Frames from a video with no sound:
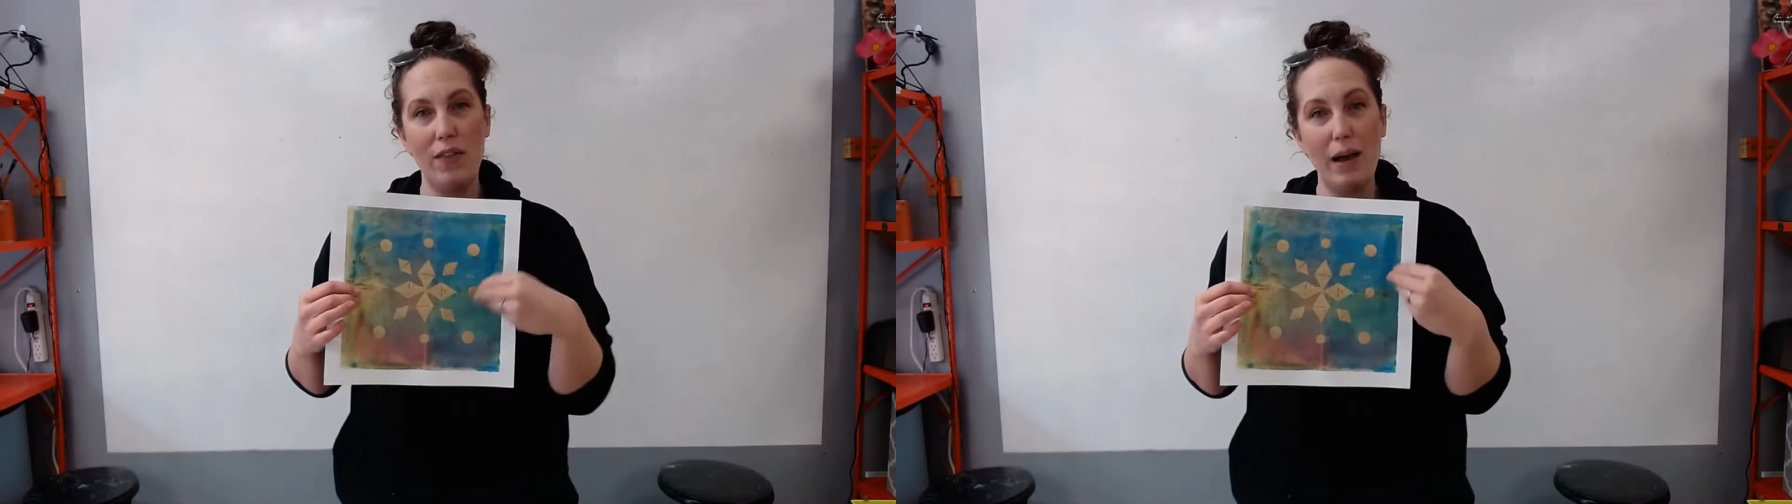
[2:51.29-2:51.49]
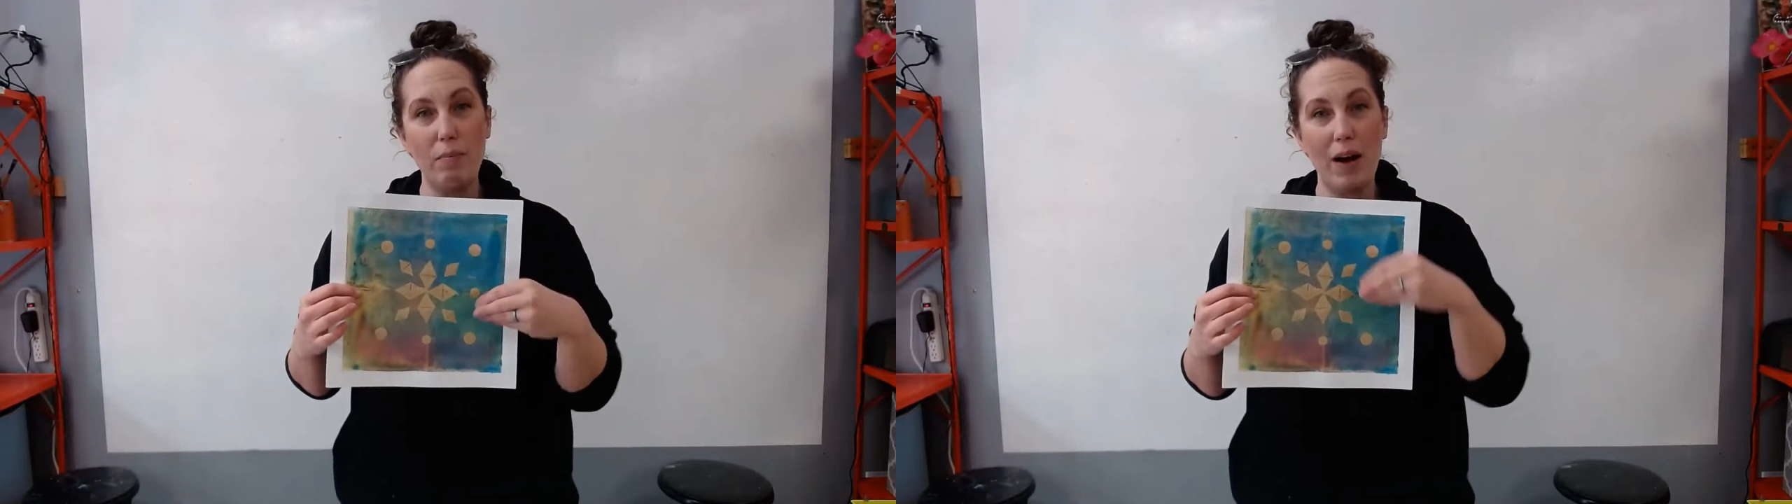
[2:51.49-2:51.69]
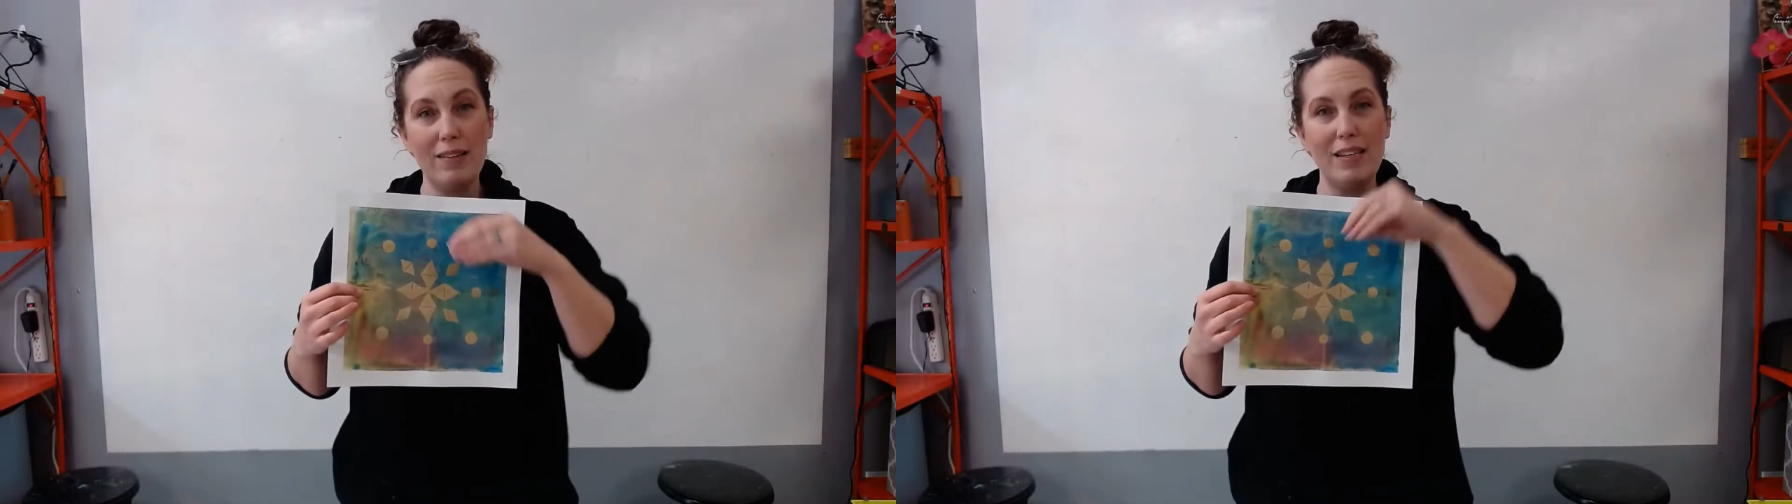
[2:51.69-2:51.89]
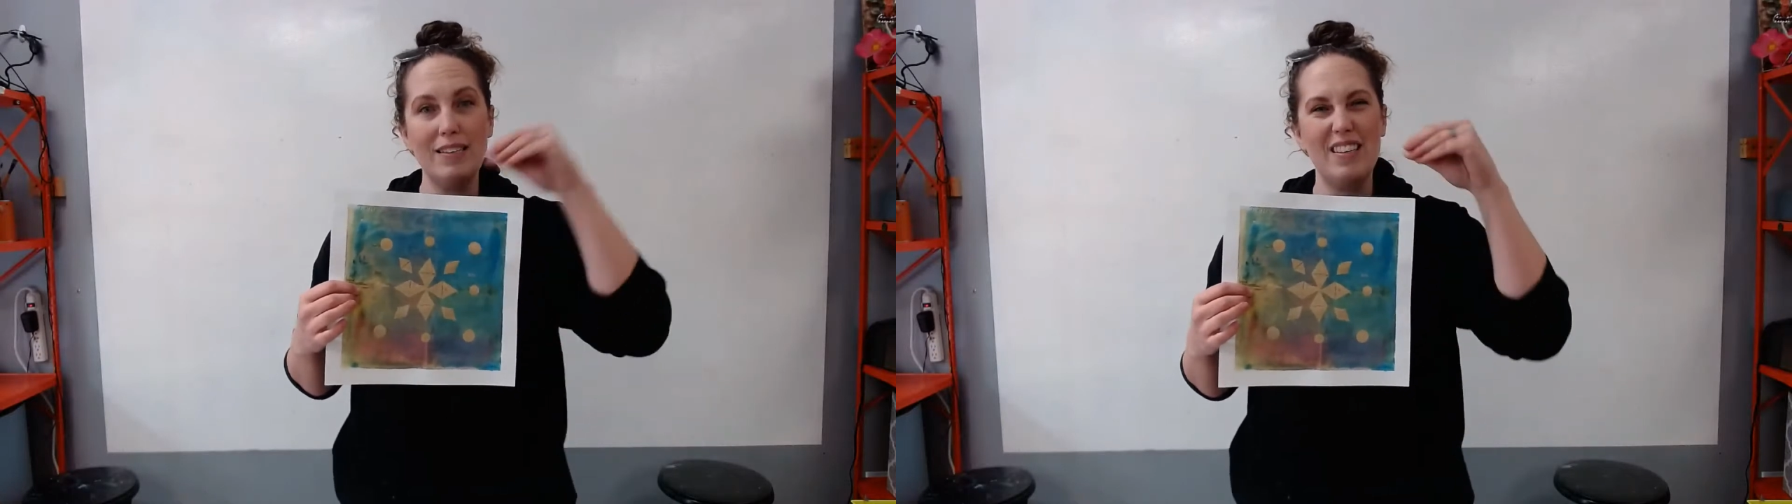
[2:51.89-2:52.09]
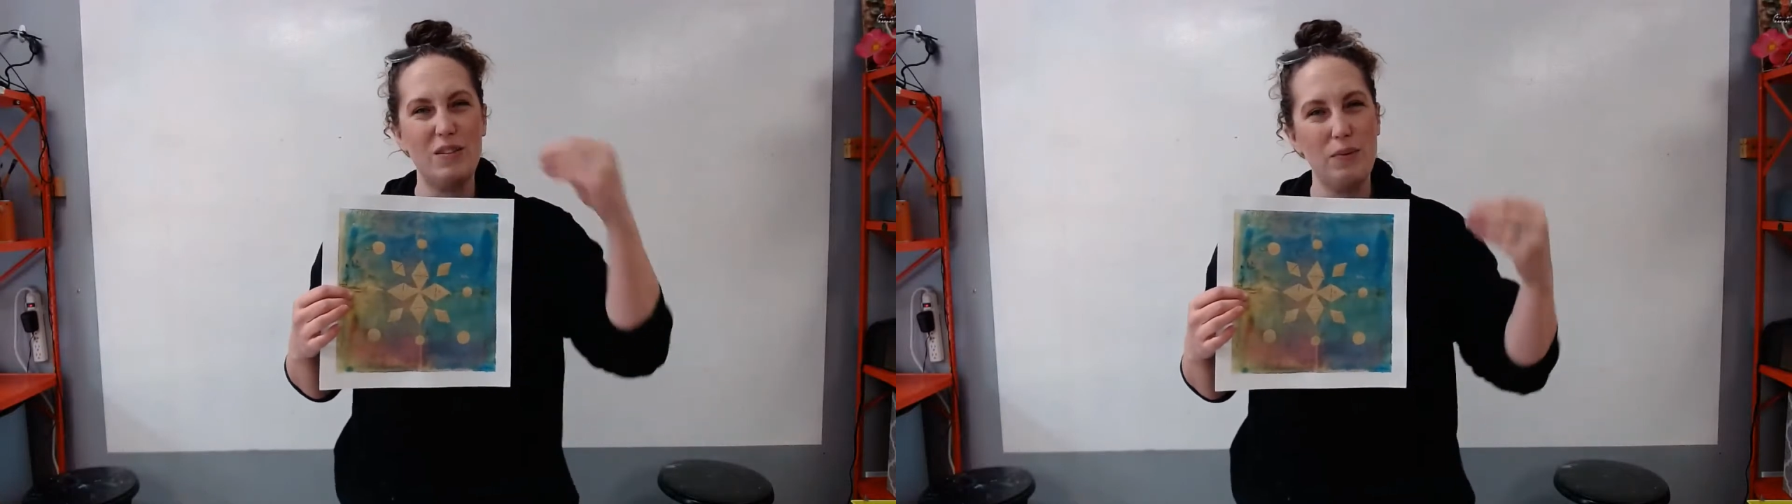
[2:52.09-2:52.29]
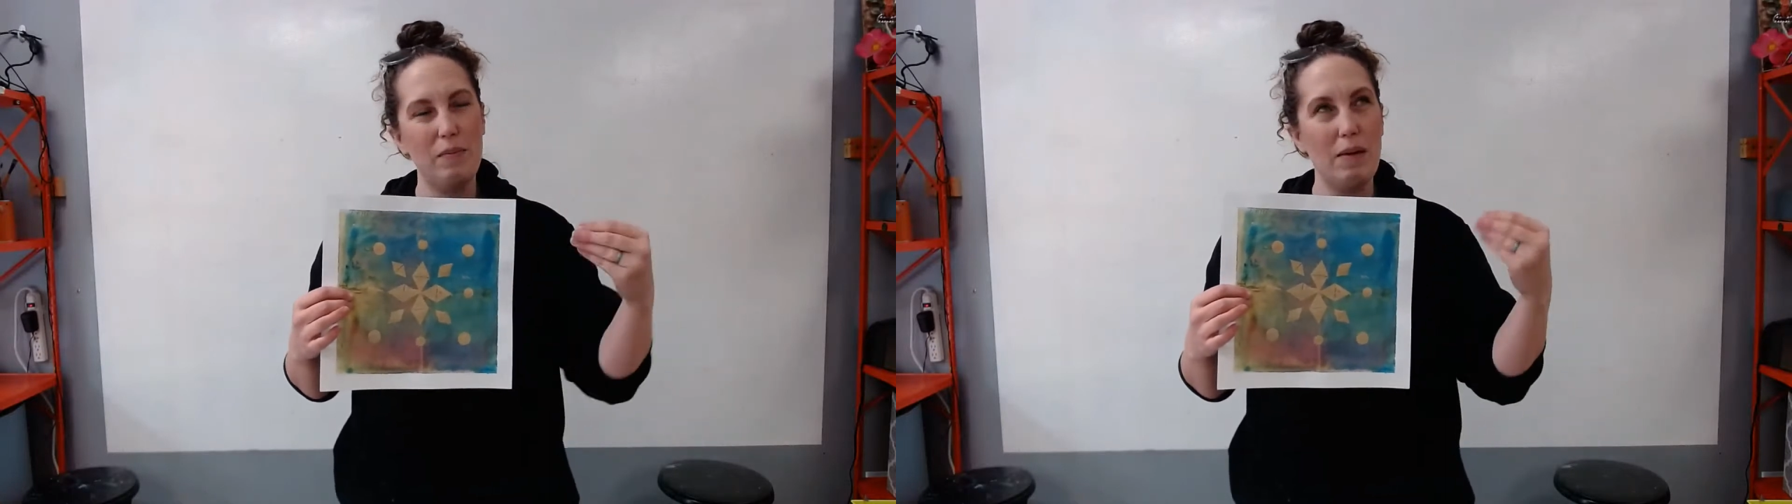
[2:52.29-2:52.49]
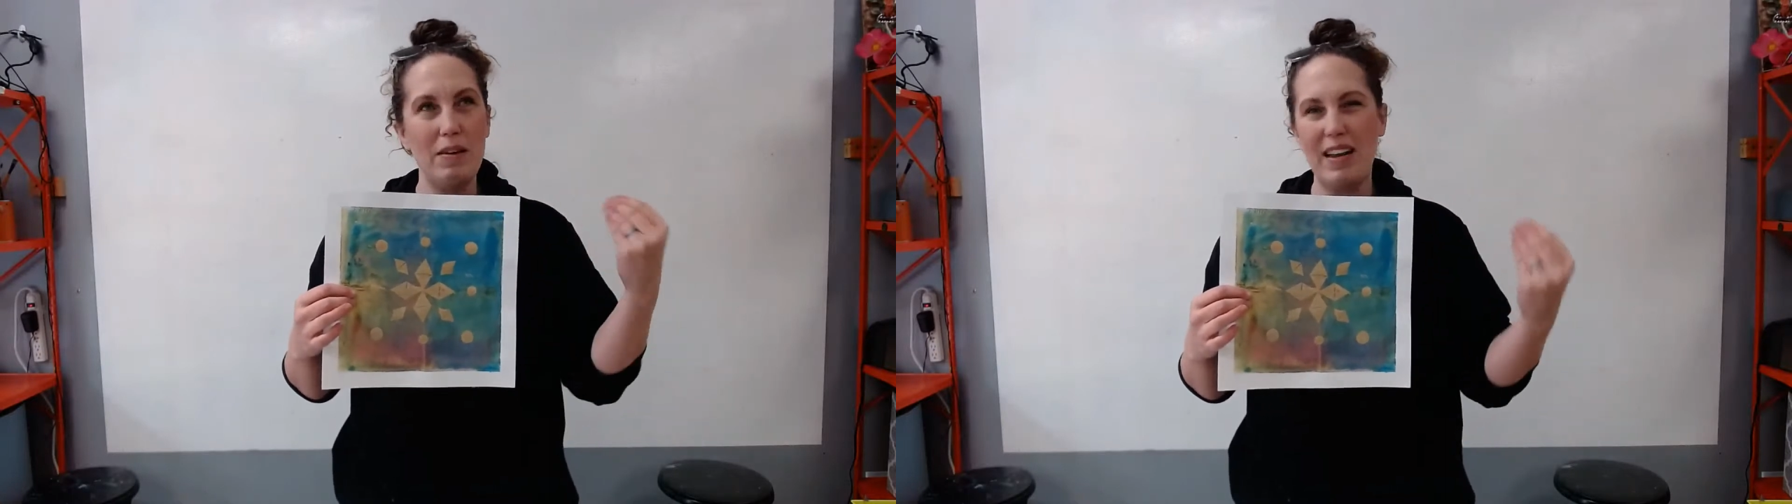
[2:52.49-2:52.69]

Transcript: that process as maybe